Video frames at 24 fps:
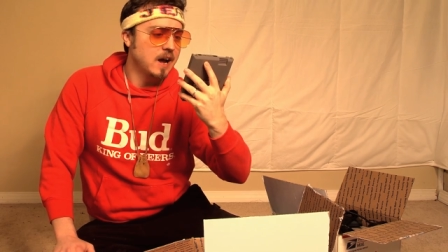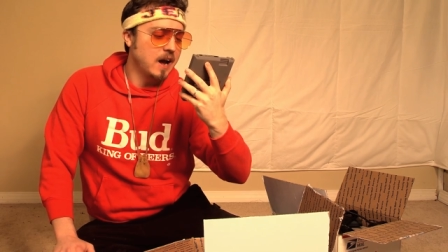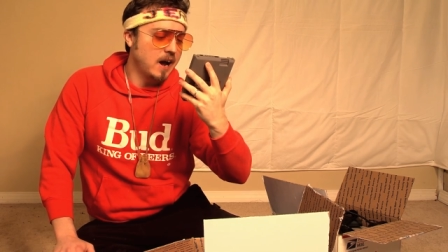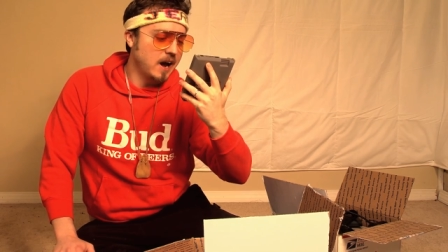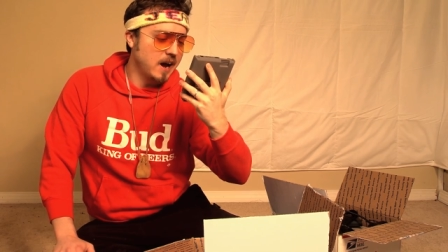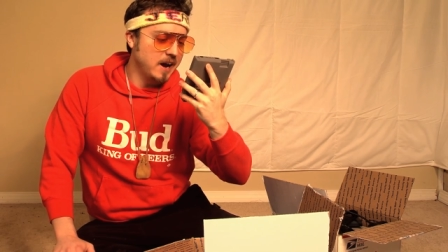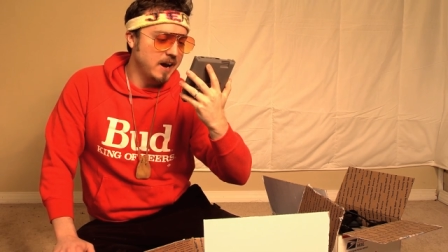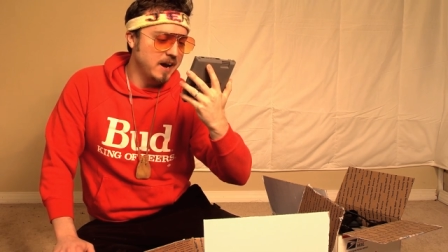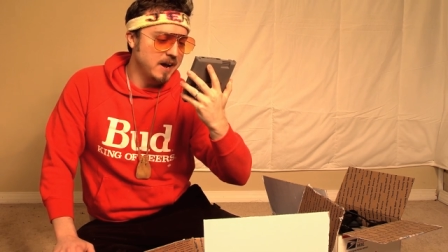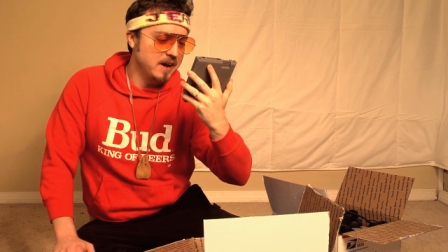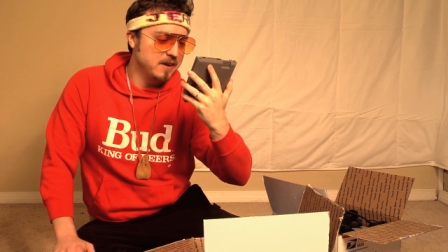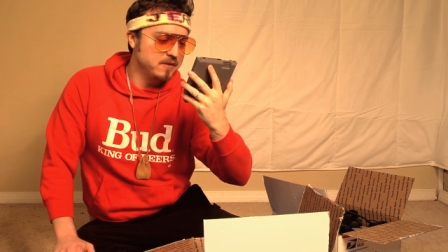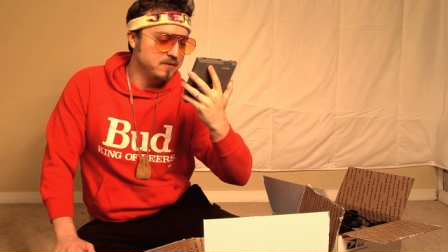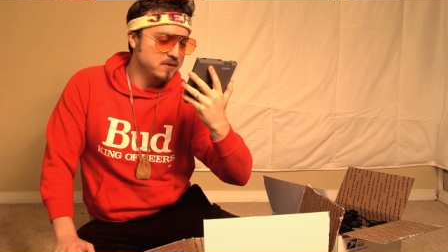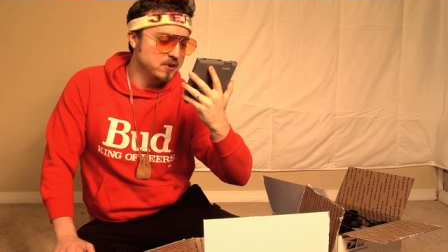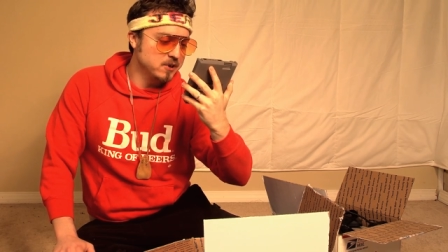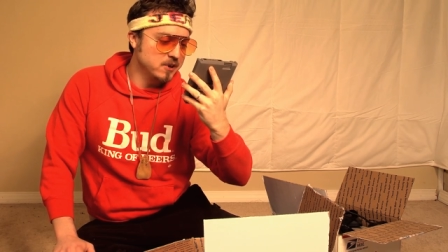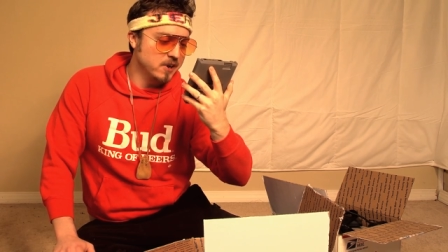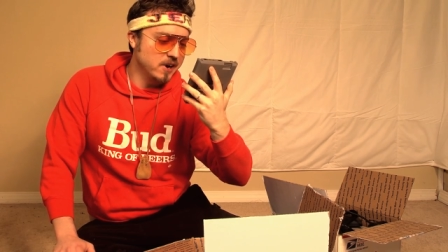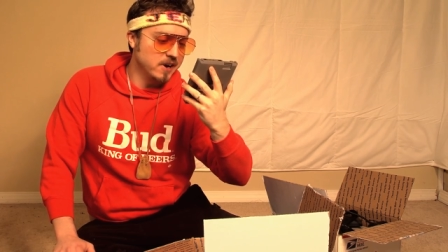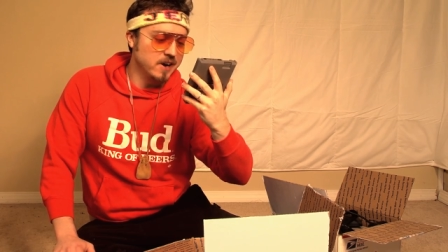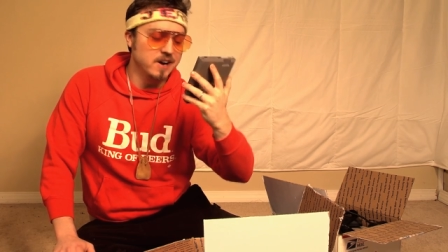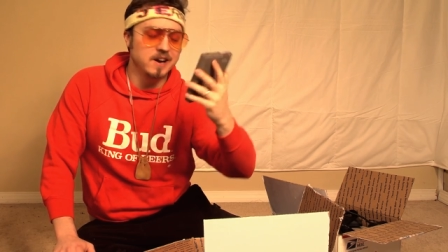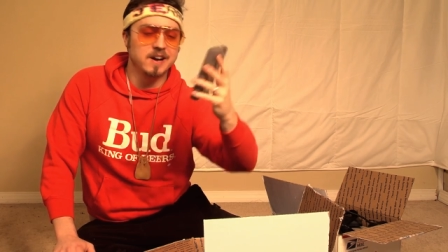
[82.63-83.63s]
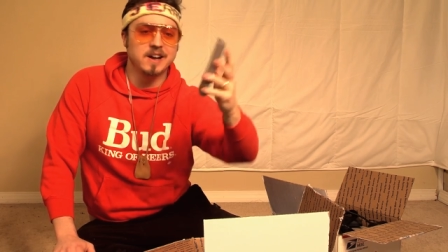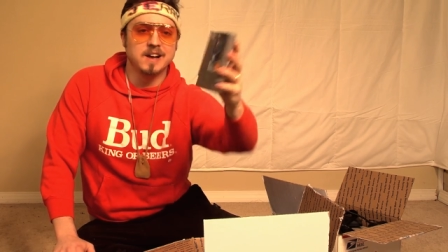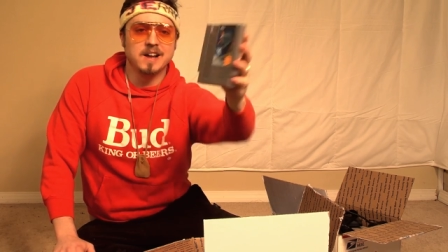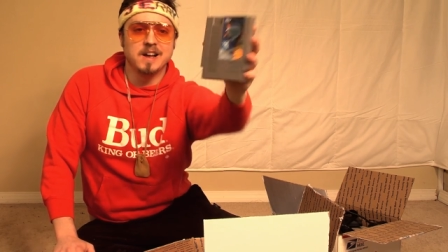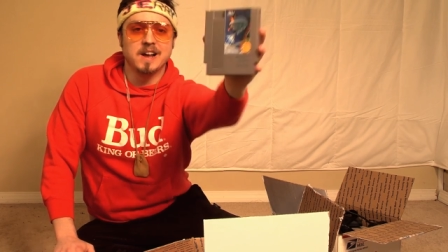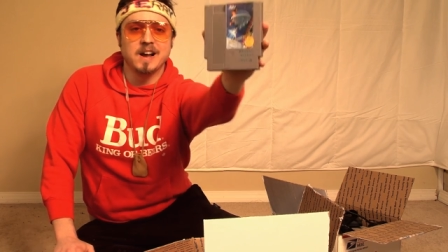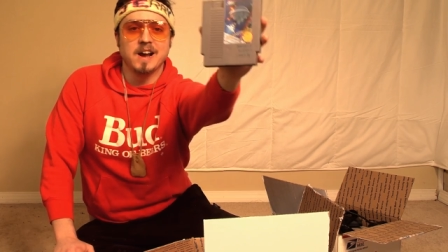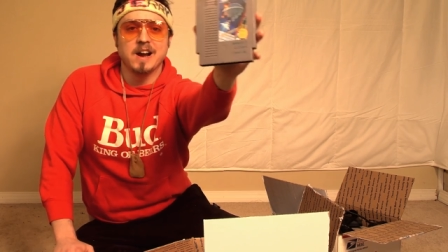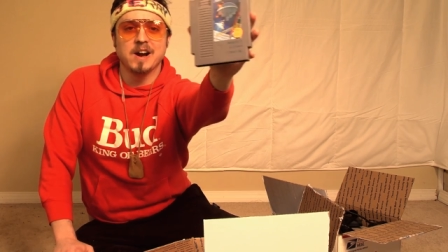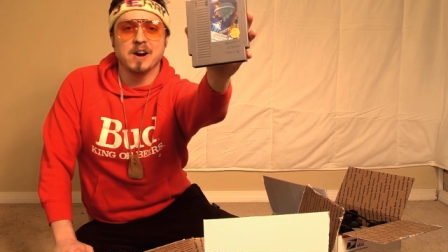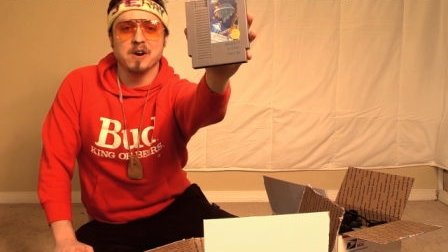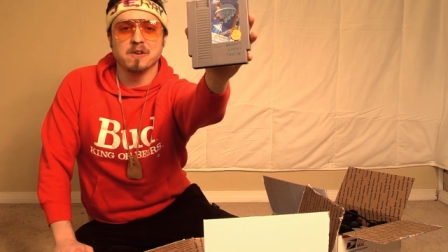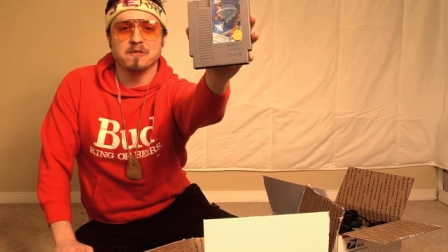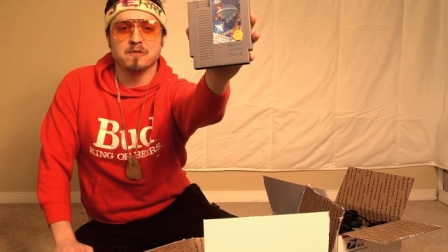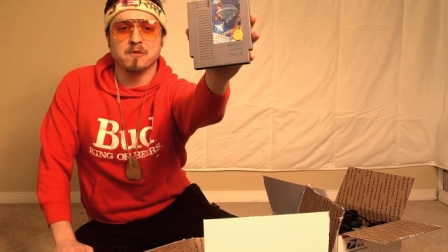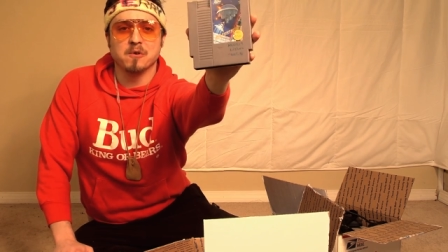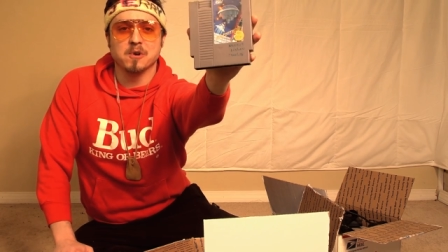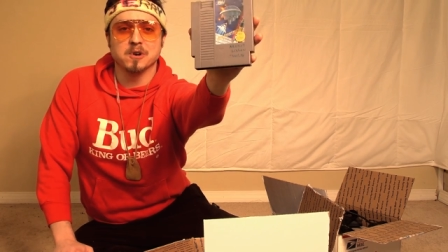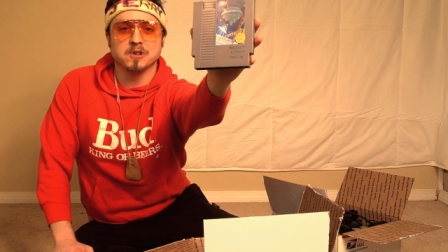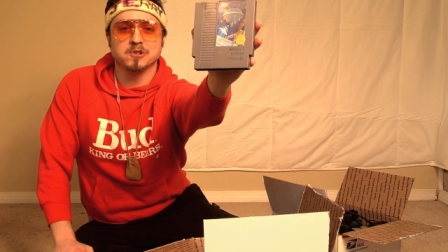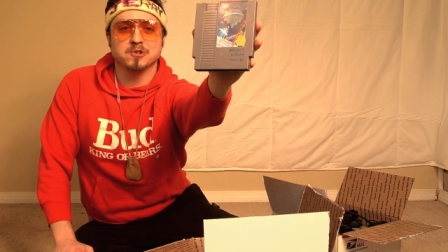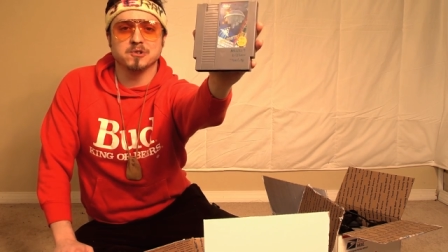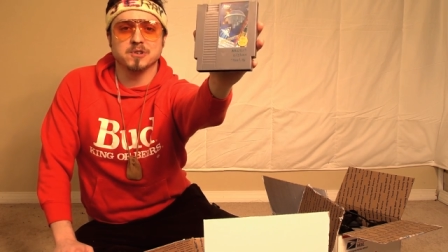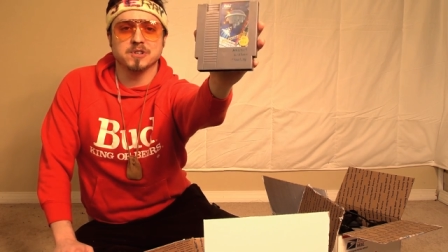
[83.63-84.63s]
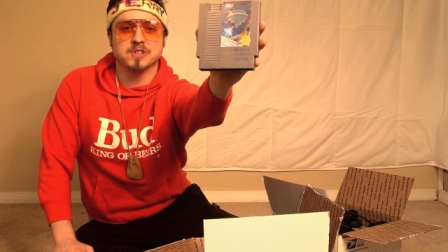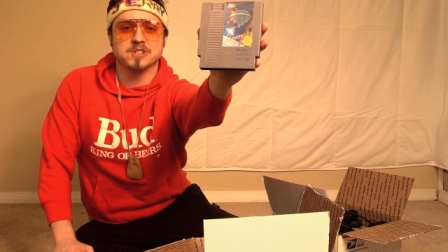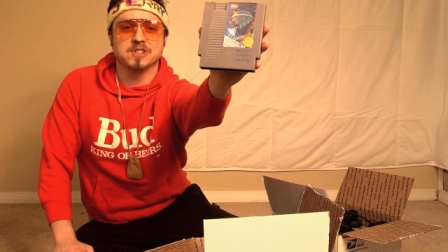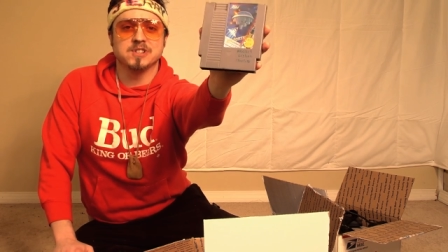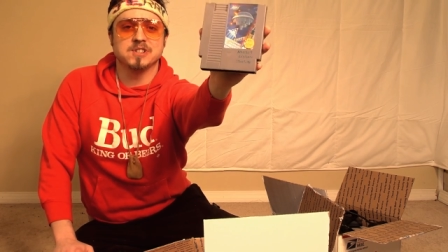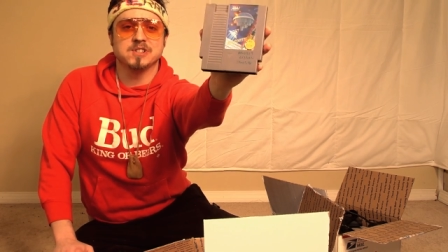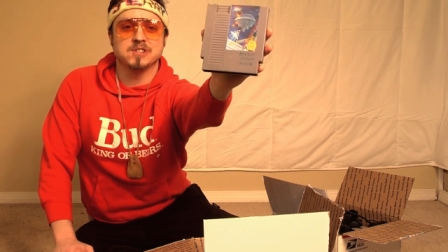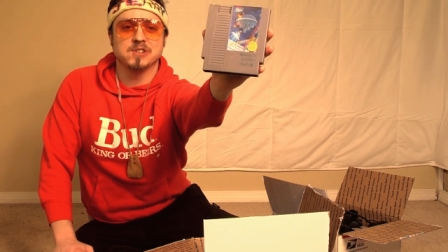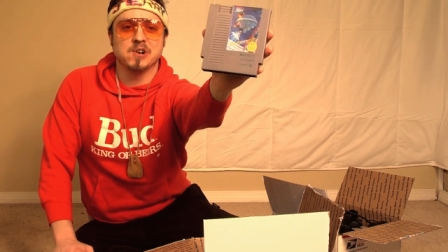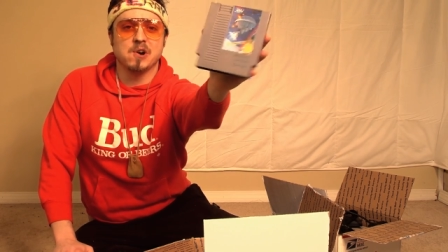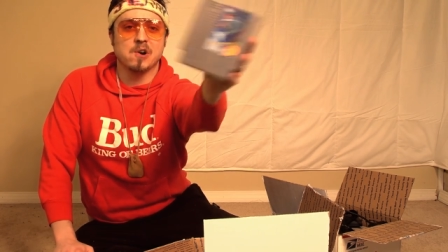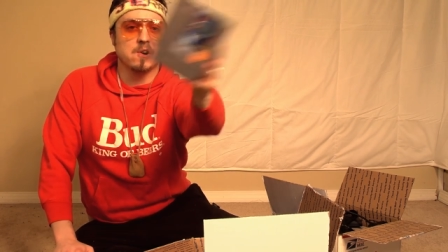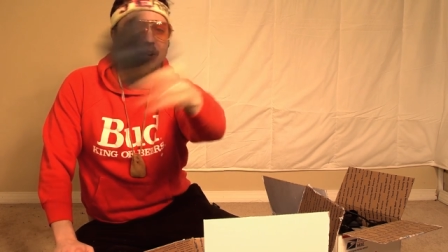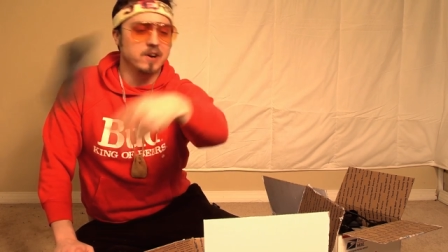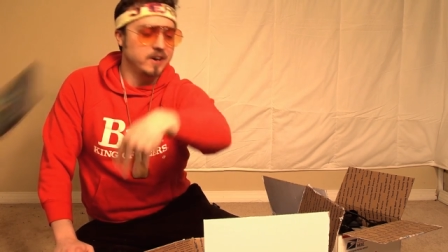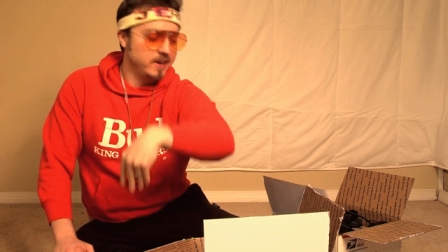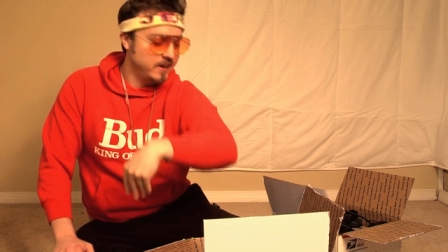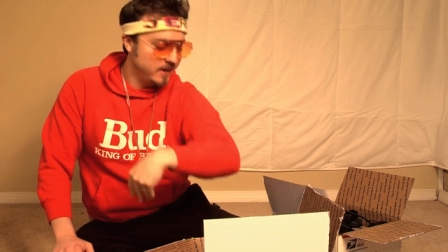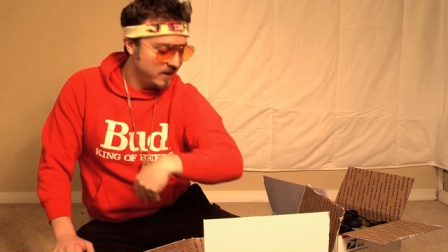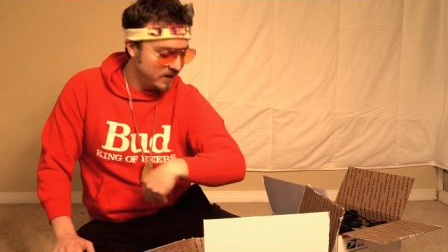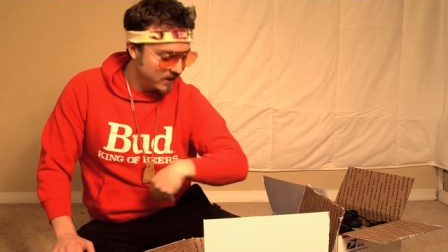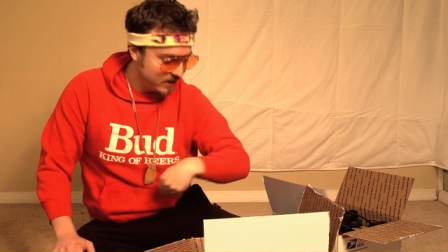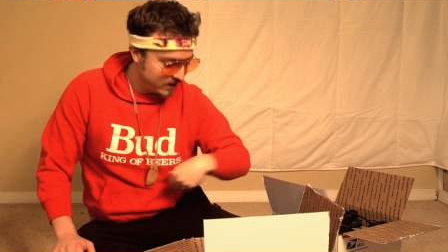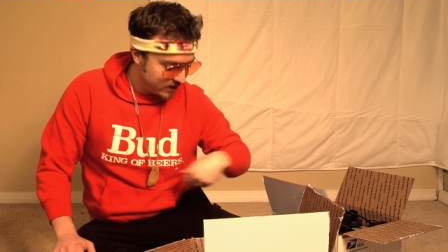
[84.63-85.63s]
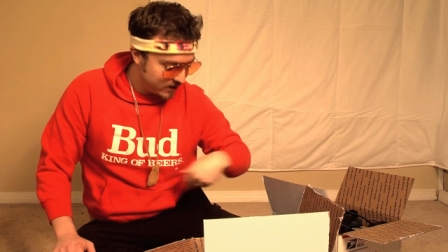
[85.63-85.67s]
I have your Air Fortress. Sorry.